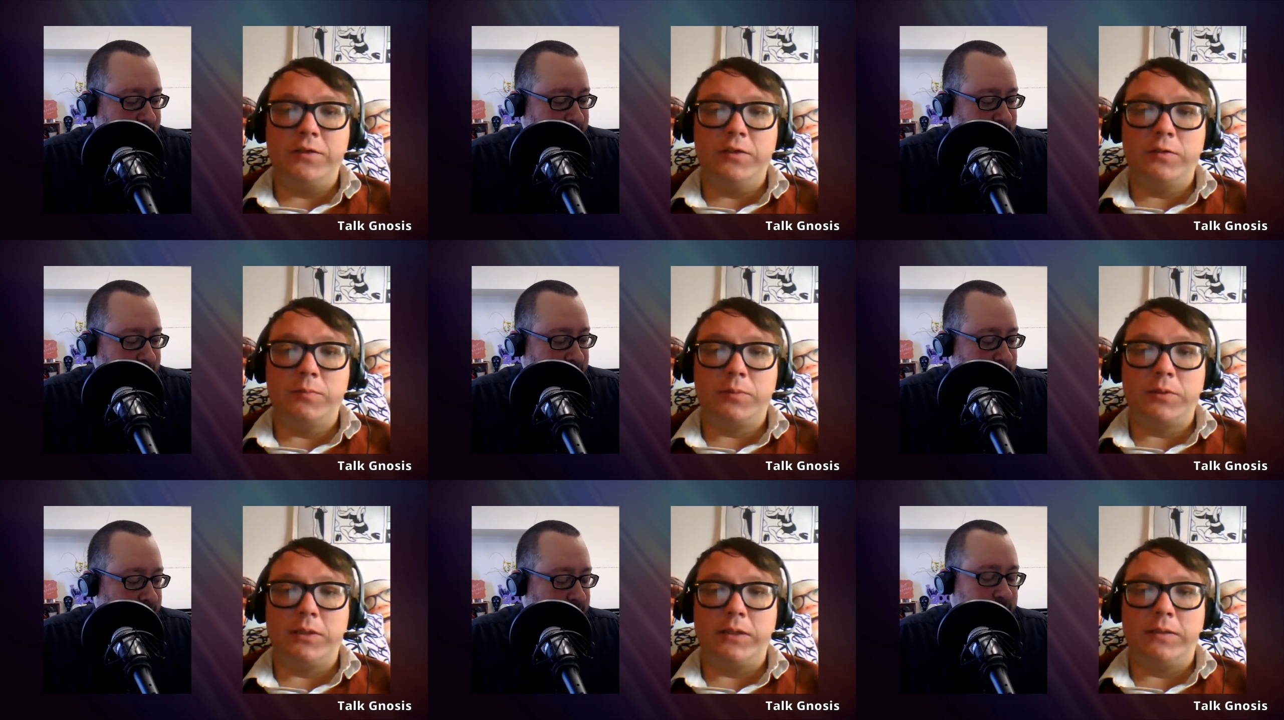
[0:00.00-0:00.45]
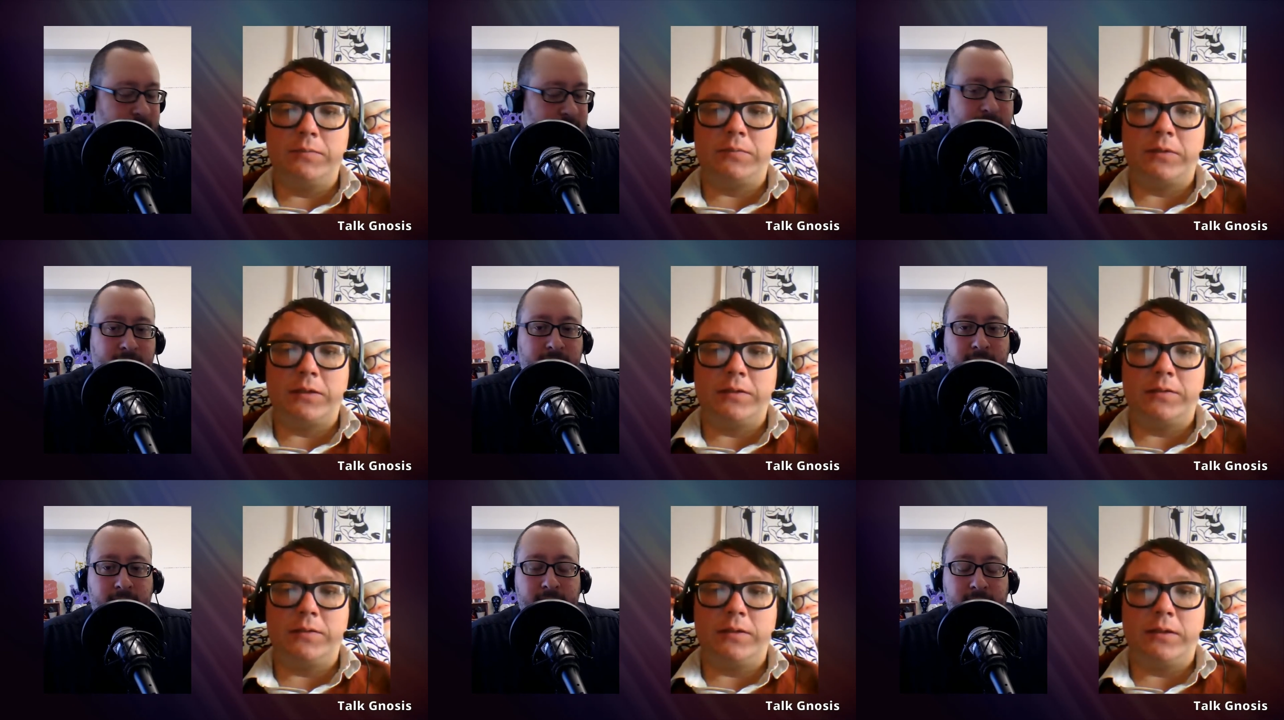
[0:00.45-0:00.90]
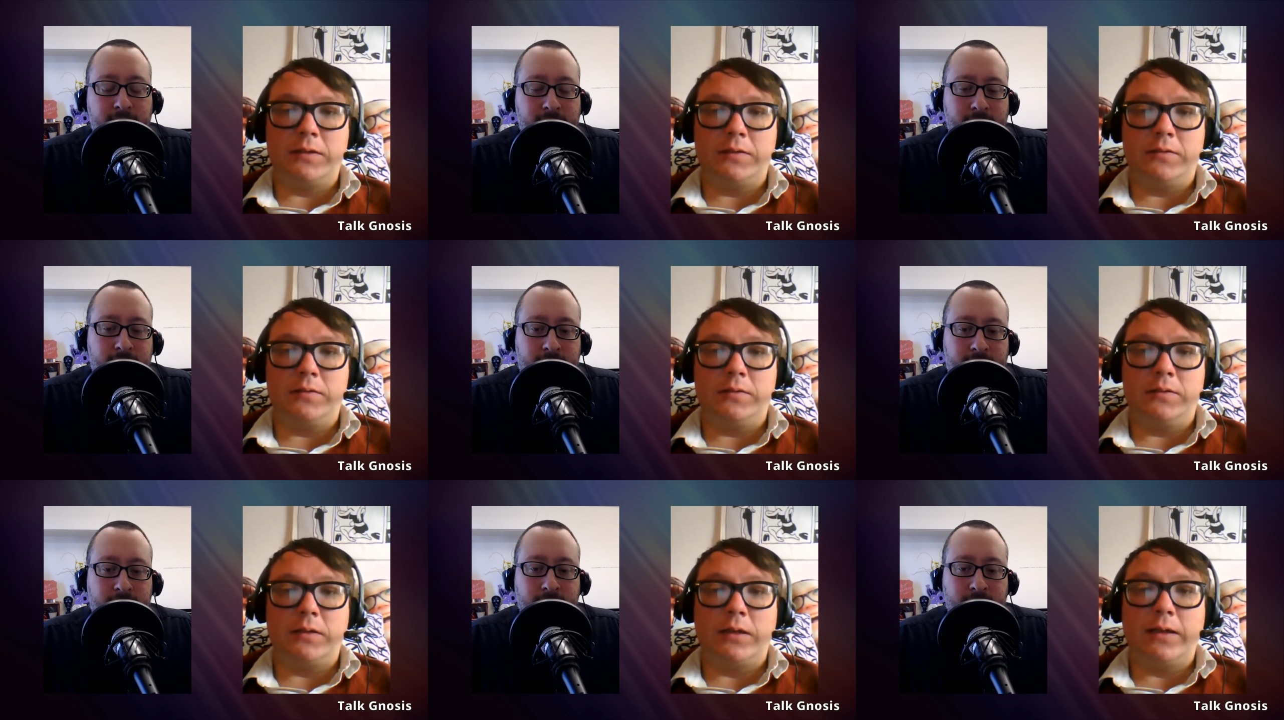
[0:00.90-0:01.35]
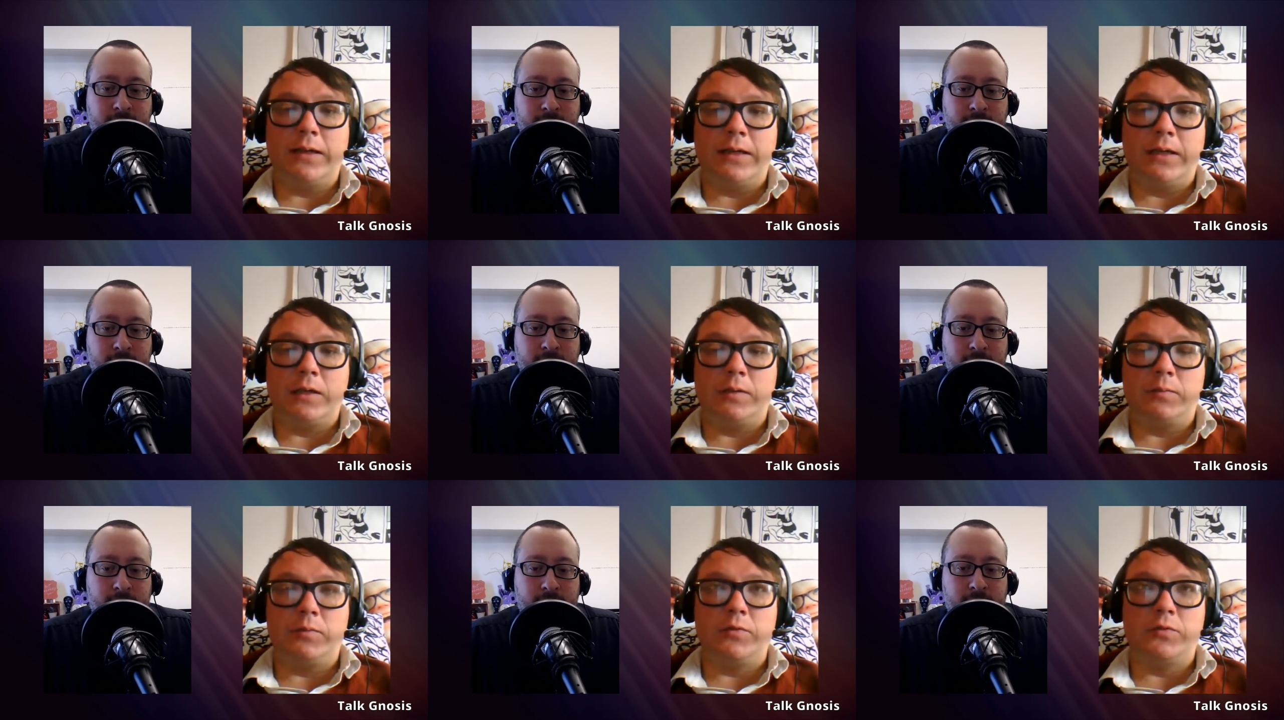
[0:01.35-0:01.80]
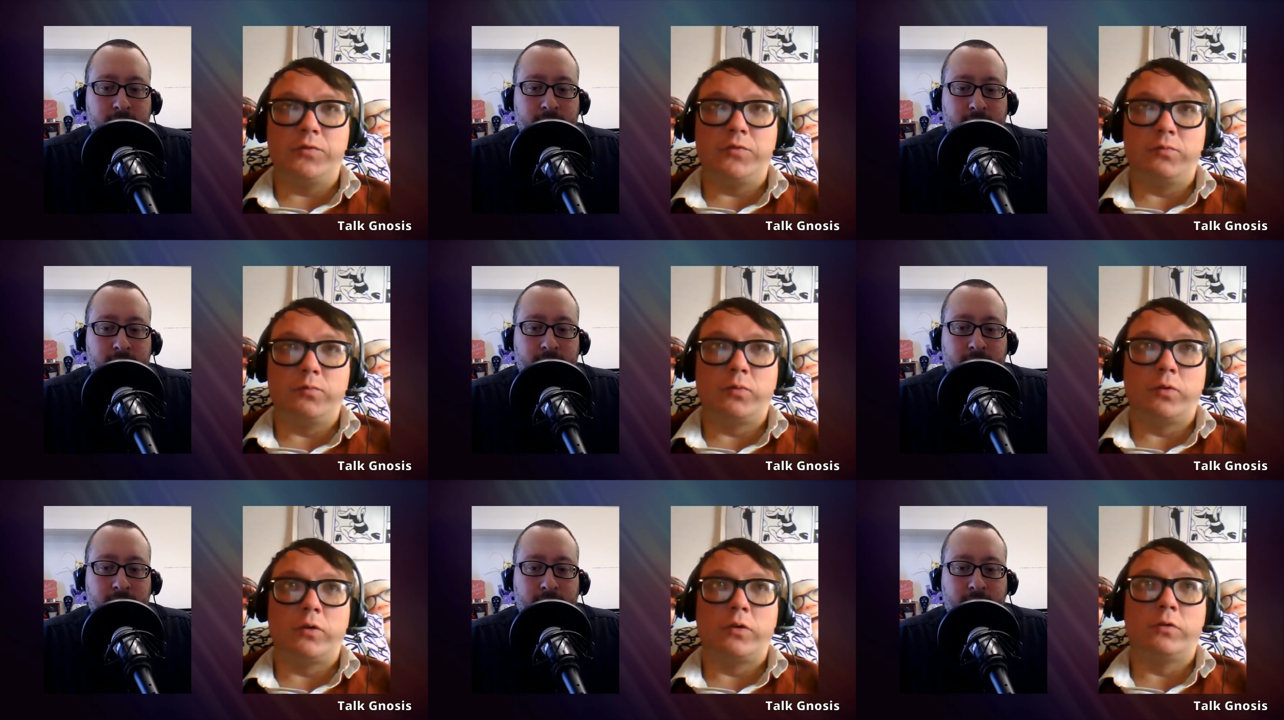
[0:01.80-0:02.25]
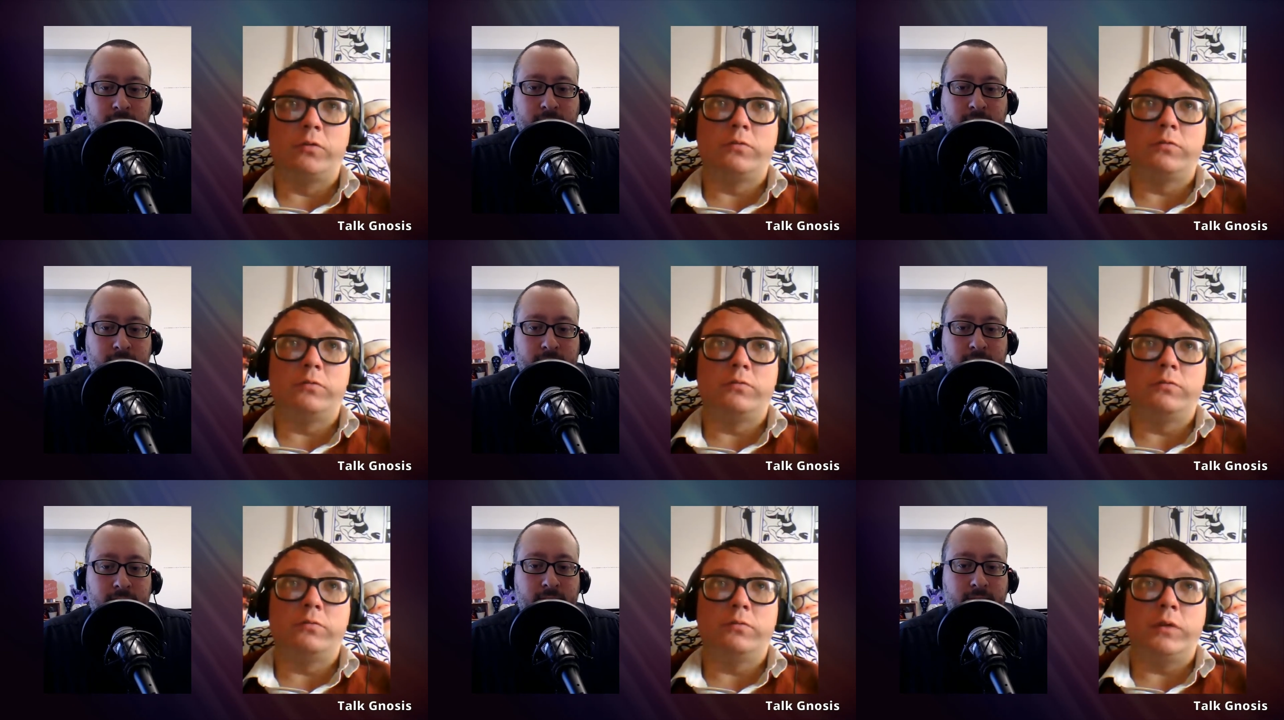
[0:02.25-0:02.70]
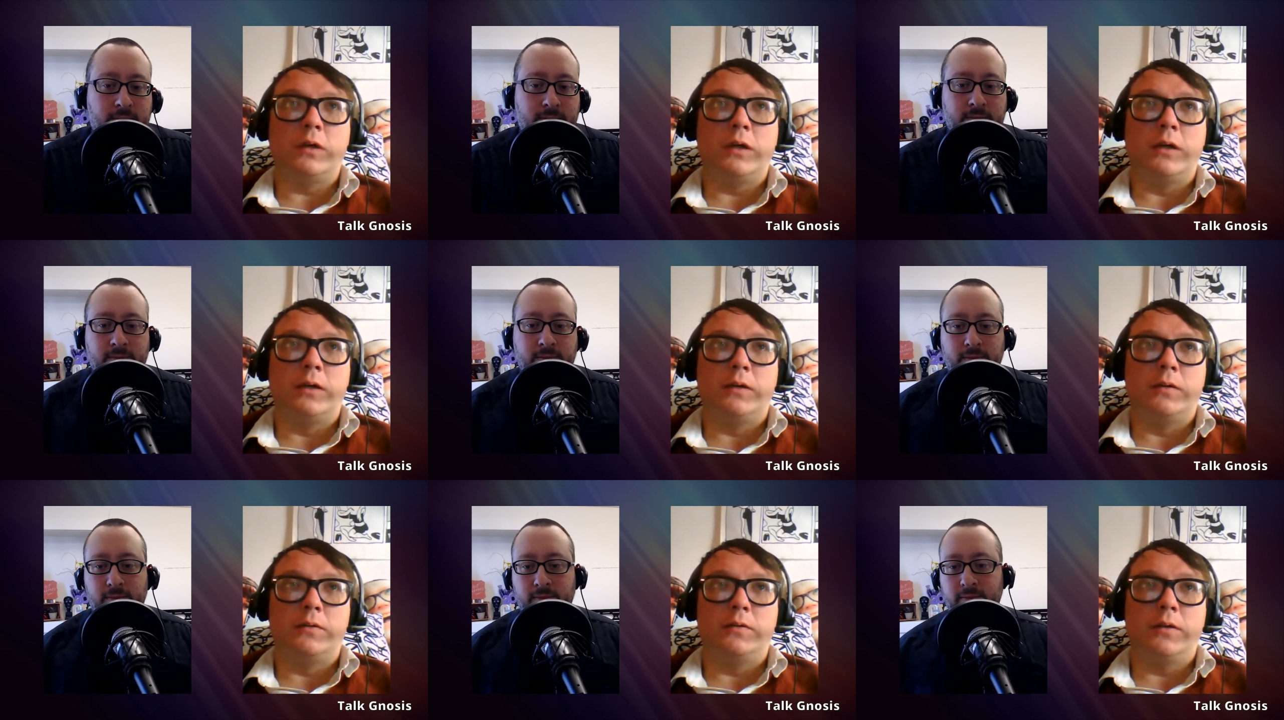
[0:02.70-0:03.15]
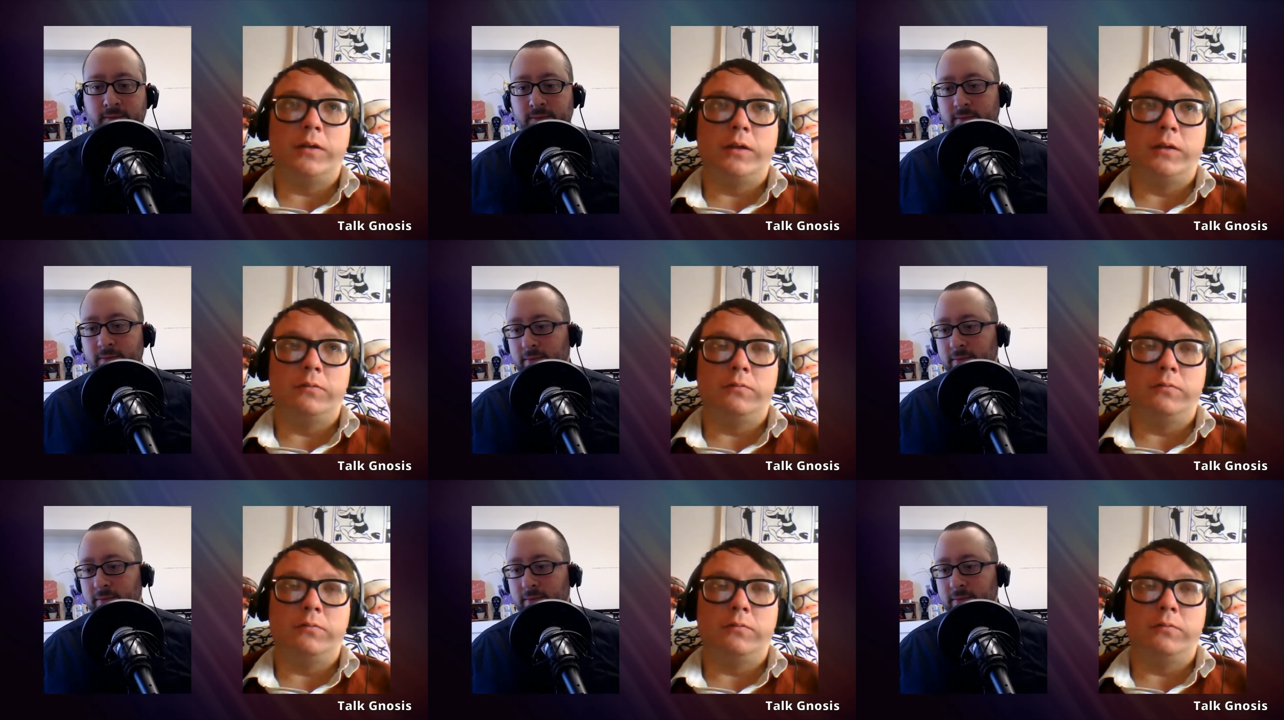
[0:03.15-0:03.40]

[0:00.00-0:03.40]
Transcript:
Speaker 1: to believe that that, that animals were uh, uh,